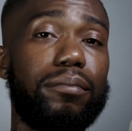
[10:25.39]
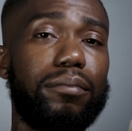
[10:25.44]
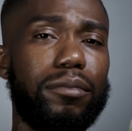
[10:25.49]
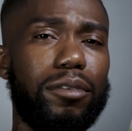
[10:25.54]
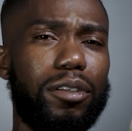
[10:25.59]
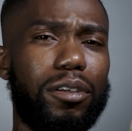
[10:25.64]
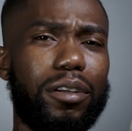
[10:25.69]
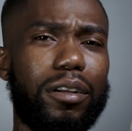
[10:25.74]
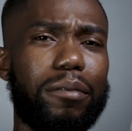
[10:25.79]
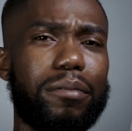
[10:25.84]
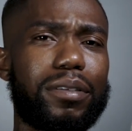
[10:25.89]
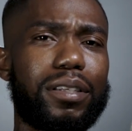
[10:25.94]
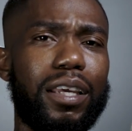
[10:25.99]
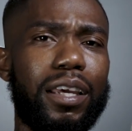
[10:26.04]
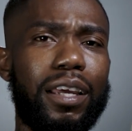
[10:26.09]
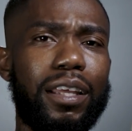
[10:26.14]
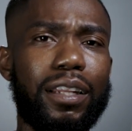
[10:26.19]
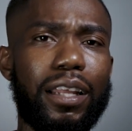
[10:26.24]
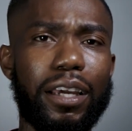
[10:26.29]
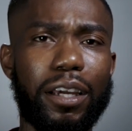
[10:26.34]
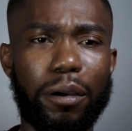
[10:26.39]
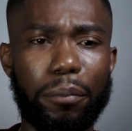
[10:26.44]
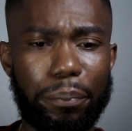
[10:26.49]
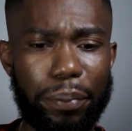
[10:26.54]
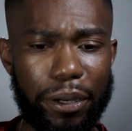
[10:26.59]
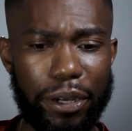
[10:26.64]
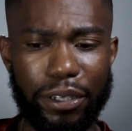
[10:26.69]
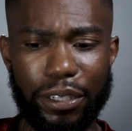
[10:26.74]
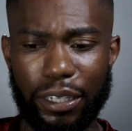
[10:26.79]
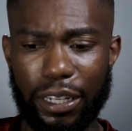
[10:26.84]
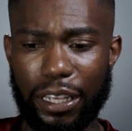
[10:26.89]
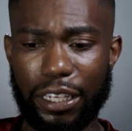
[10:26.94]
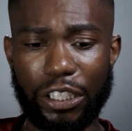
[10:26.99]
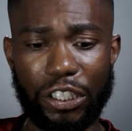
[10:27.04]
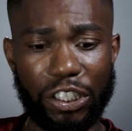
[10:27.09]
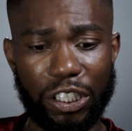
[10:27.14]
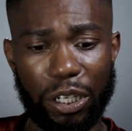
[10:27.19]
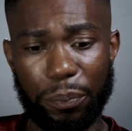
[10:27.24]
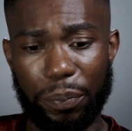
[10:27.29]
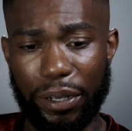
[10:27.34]
You know what I'm saying? Like compared to
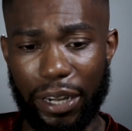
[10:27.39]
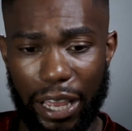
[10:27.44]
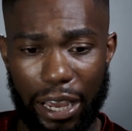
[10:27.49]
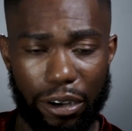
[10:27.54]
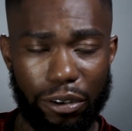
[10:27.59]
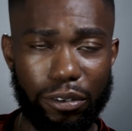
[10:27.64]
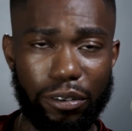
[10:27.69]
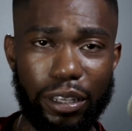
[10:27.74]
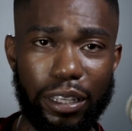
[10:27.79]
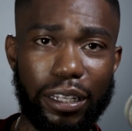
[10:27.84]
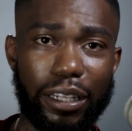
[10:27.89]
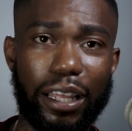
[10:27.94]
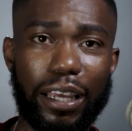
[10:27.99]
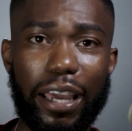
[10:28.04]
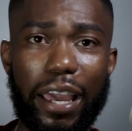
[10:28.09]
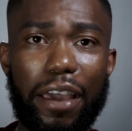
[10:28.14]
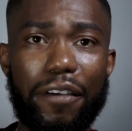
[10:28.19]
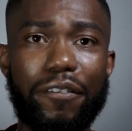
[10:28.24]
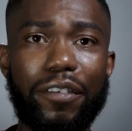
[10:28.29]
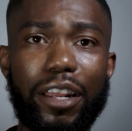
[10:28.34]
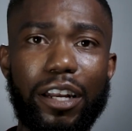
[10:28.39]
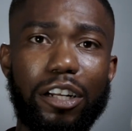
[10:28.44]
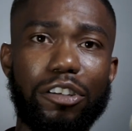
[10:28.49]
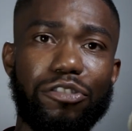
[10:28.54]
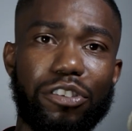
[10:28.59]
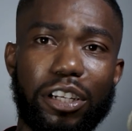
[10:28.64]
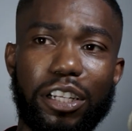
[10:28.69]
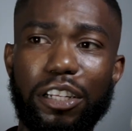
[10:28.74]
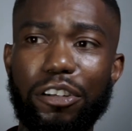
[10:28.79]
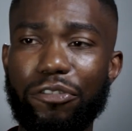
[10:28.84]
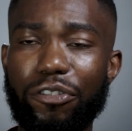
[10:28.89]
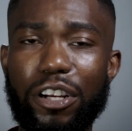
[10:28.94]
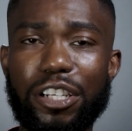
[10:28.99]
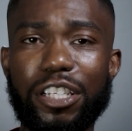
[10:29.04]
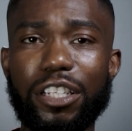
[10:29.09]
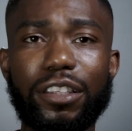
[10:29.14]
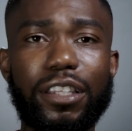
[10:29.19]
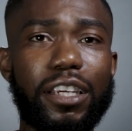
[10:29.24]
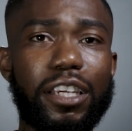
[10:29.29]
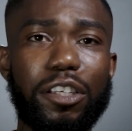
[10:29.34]
like jumping out and like having that adrenaline rush
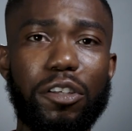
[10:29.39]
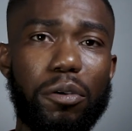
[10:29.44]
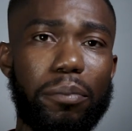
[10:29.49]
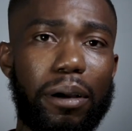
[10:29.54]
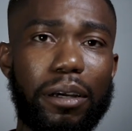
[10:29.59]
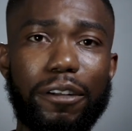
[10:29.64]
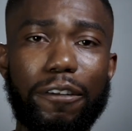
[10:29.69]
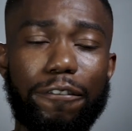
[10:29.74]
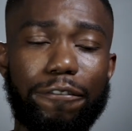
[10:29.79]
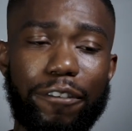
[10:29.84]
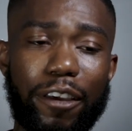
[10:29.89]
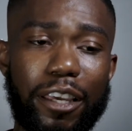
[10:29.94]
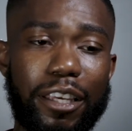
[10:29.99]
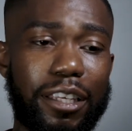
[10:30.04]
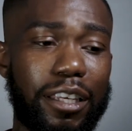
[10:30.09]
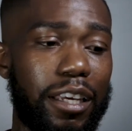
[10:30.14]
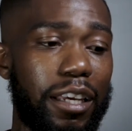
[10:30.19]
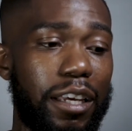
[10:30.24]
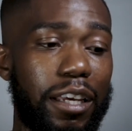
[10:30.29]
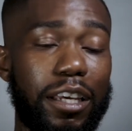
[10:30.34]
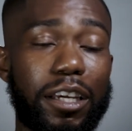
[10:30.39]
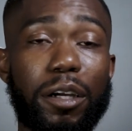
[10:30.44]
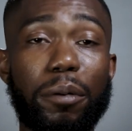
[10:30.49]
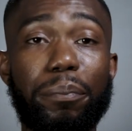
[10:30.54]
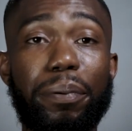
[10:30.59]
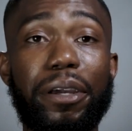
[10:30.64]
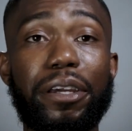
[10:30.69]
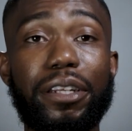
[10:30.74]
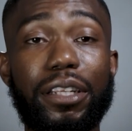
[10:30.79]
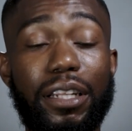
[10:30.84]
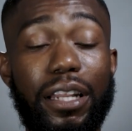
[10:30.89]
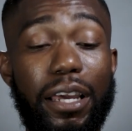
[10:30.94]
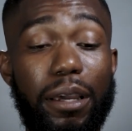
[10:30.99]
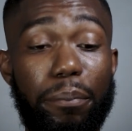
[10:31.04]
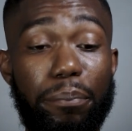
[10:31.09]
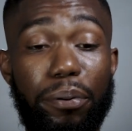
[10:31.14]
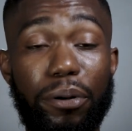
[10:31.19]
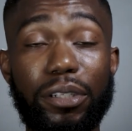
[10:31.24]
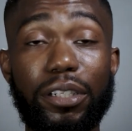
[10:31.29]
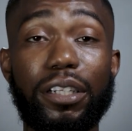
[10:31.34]
and thinking you about to faint, compared to
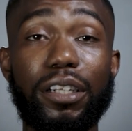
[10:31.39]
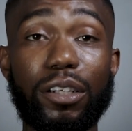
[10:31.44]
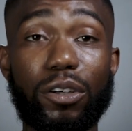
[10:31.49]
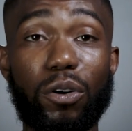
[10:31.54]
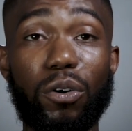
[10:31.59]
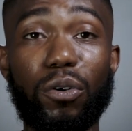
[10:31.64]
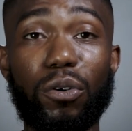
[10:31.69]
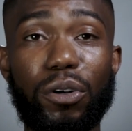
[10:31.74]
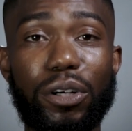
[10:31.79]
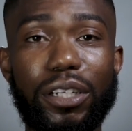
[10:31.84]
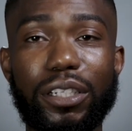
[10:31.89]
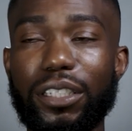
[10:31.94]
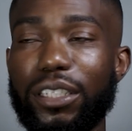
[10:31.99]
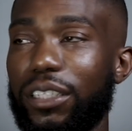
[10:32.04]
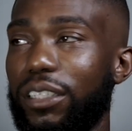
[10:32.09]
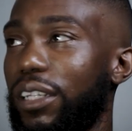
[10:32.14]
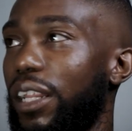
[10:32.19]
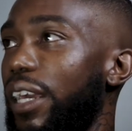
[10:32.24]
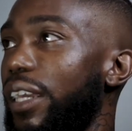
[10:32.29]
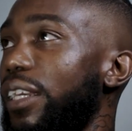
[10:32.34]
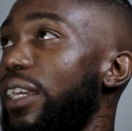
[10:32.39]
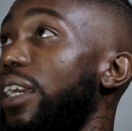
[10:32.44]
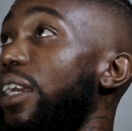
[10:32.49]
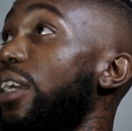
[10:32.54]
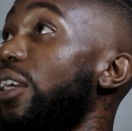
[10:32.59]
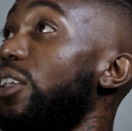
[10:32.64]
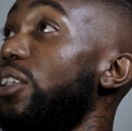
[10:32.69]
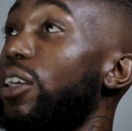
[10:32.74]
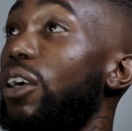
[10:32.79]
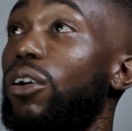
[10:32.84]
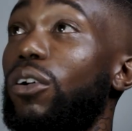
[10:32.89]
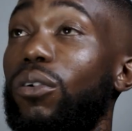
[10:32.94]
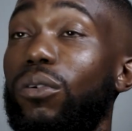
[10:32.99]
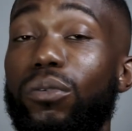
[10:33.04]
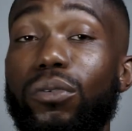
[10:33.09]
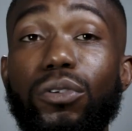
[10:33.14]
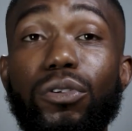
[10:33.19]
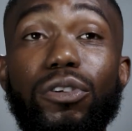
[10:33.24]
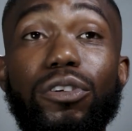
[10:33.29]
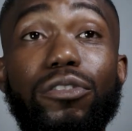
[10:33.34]
like pulling the cord, it's just like yo,
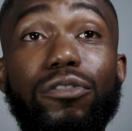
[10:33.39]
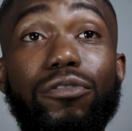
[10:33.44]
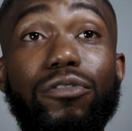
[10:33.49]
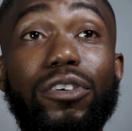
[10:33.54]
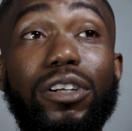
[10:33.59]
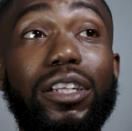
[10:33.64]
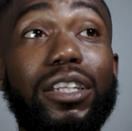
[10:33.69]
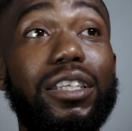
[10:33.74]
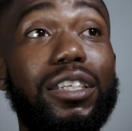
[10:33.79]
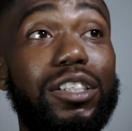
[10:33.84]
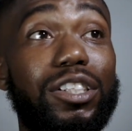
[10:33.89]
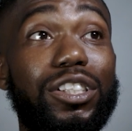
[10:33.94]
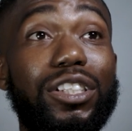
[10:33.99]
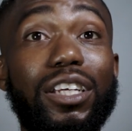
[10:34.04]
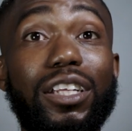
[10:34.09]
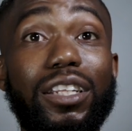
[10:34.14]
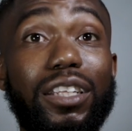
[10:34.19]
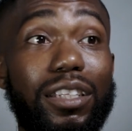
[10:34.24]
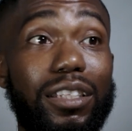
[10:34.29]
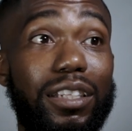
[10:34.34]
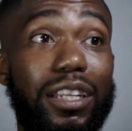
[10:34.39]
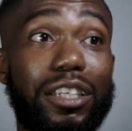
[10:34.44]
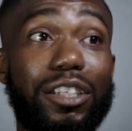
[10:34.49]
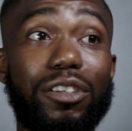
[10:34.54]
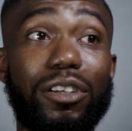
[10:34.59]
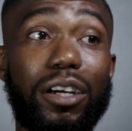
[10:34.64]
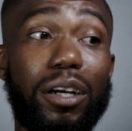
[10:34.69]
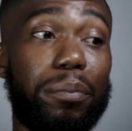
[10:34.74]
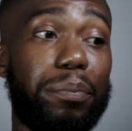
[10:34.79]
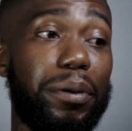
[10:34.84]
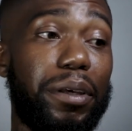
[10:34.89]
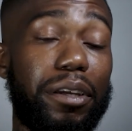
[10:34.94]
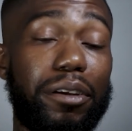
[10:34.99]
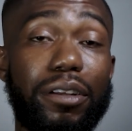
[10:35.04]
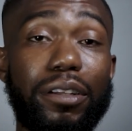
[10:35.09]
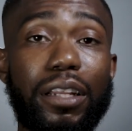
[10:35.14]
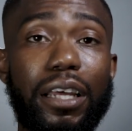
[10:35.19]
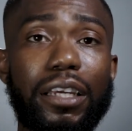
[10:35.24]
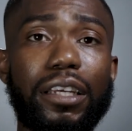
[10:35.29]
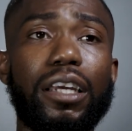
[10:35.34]
you're really chilling. Like you're up here.
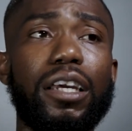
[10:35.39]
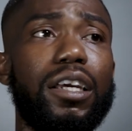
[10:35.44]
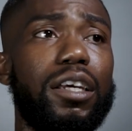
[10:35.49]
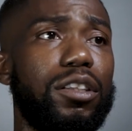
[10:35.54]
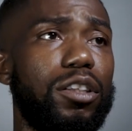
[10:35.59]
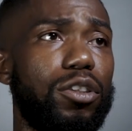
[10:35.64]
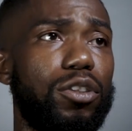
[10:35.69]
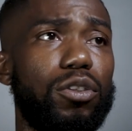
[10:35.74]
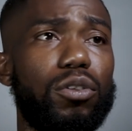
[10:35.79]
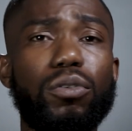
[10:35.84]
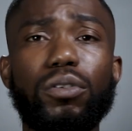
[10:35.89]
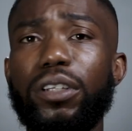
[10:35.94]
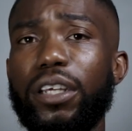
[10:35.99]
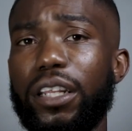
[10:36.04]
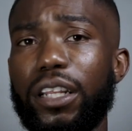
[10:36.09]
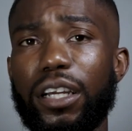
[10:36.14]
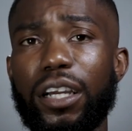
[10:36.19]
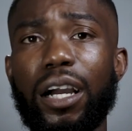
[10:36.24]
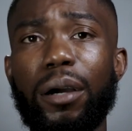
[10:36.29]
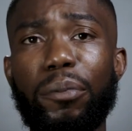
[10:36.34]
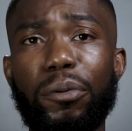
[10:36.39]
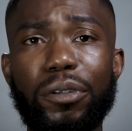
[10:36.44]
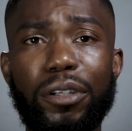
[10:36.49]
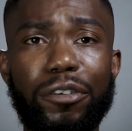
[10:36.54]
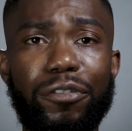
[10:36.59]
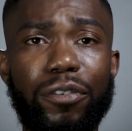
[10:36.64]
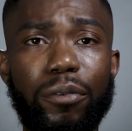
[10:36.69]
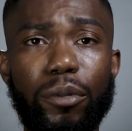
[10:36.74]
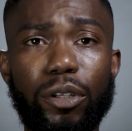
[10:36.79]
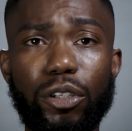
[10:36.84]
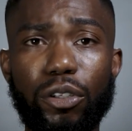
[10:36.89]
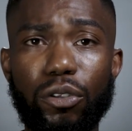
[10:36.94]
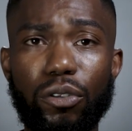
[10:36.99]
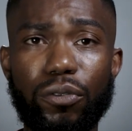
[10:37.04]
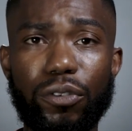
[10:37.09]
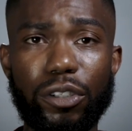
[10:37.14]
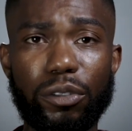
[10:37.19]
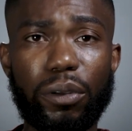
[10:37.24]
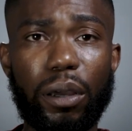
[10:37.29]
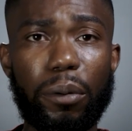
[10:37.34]
And like the dude did a couple different
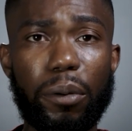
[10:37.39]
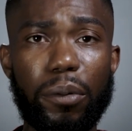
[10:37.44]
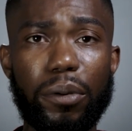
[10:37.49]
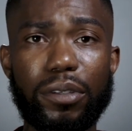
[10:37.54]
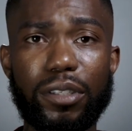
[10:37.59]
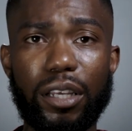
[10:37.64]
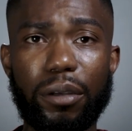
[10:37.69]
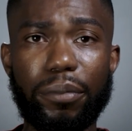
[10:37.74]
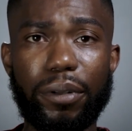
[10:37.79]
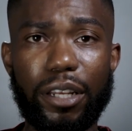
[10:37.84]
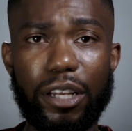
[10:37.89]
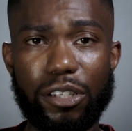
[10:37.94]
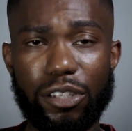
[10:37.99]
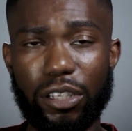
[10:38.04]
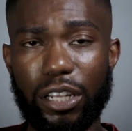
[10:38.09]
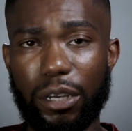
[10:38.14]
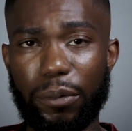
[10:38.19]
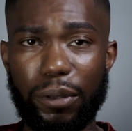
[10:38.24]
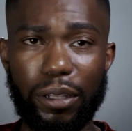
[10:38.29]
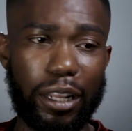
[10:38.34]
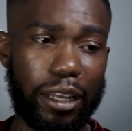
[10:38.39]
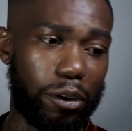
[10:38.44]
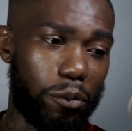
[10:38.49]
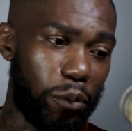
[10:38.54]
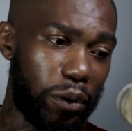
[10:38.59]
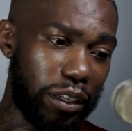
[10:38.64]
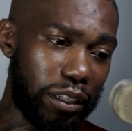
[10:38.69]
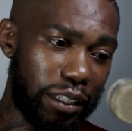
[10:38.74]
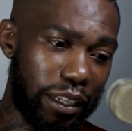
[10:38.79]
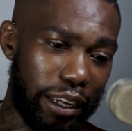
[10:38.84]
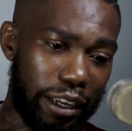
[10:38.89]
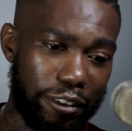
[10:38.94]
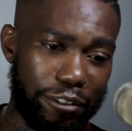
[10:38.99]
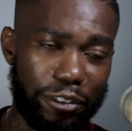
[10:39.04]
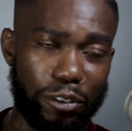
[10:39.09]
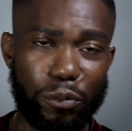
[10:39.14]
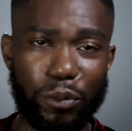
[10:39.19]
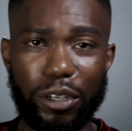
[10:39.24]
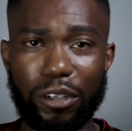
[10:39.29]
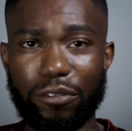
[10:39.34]
maneuvers while we was up there. So like we like went
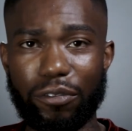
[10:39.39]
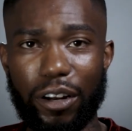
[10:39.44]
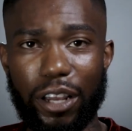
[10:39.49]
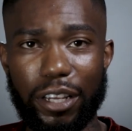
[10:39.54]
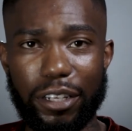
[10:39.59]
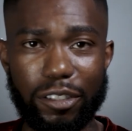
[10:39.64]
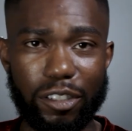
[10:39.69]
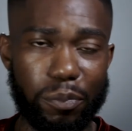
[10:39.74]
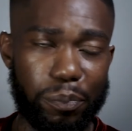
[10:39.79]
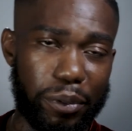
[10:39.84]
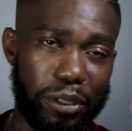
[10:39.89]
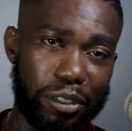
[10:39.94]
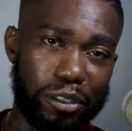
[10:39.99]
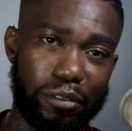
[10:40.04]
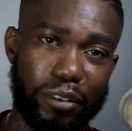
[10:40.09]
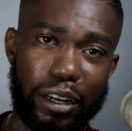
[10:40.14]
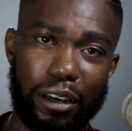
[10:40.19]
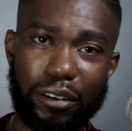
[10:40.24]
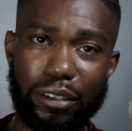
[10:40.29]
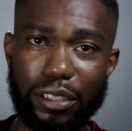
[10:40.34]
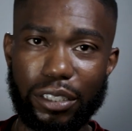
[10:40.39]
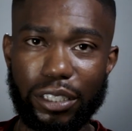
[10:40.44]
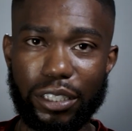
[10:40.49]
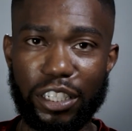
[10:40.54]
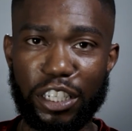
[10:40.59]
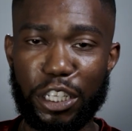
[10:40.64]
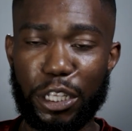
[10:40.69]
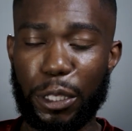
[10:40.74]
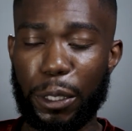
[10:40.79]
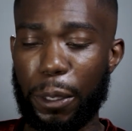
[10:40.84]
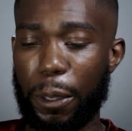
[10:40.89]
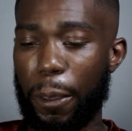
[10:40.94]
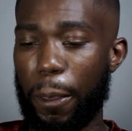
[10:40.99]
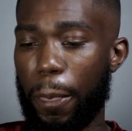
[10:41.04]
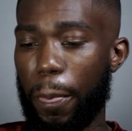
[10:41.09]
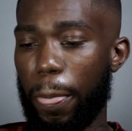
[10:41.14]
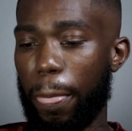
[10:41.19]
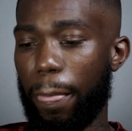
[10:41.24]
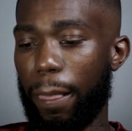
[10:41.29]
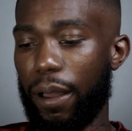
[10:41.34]
left and went right and spent around and shit.
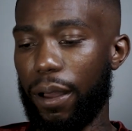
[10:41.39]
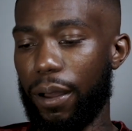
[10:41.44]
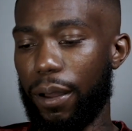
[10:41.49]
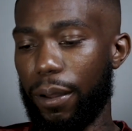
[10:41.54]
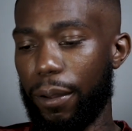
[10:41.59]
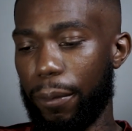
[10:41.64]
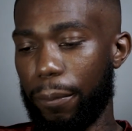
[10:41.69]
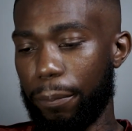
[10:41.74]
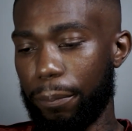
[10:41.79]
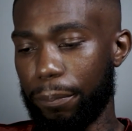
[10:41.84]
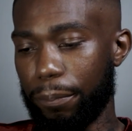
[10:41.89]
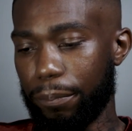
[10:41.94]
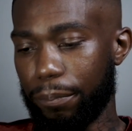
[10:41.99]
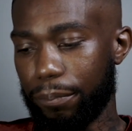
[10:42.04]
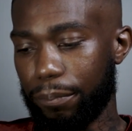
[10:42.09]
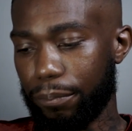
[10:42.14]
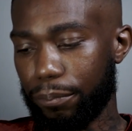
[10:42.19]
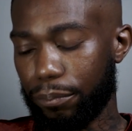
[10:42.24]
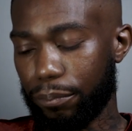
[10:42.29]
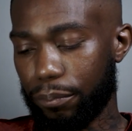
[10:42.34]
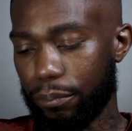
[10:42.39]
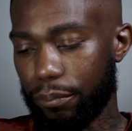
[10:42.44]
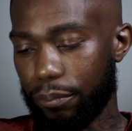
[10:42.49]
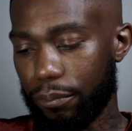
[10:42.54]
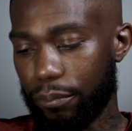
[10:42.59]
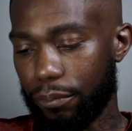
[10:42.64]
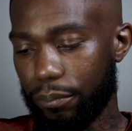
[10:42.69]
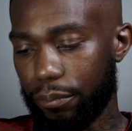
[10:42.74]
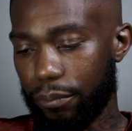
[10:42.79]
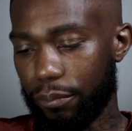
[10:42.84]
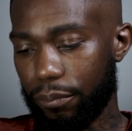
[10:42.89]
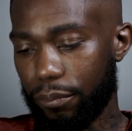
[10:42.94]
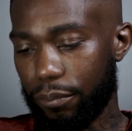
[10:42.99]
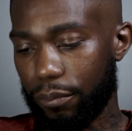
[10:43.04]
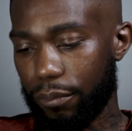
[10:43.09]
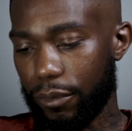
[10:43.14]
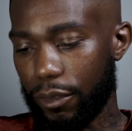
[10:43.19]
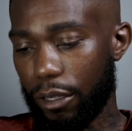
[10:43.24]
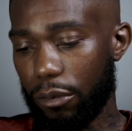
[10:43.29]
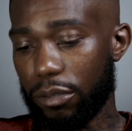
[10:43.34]
Um
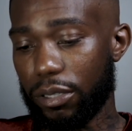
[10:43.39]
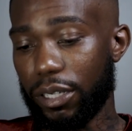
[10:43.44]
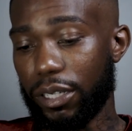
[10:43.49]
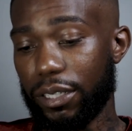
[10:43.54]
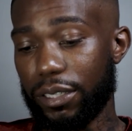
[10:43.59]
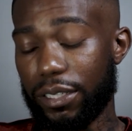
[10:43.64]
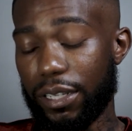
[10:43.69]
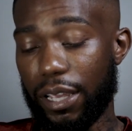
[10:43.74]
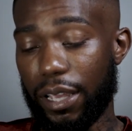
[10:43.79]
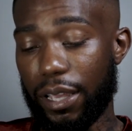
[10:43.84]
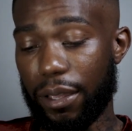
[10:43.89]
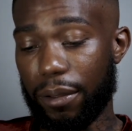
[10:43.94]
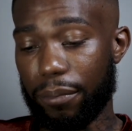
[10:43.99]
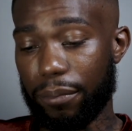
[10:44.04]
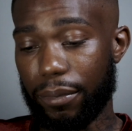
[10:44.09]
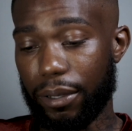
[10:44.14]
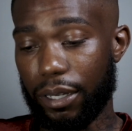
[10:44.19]
It was a good time.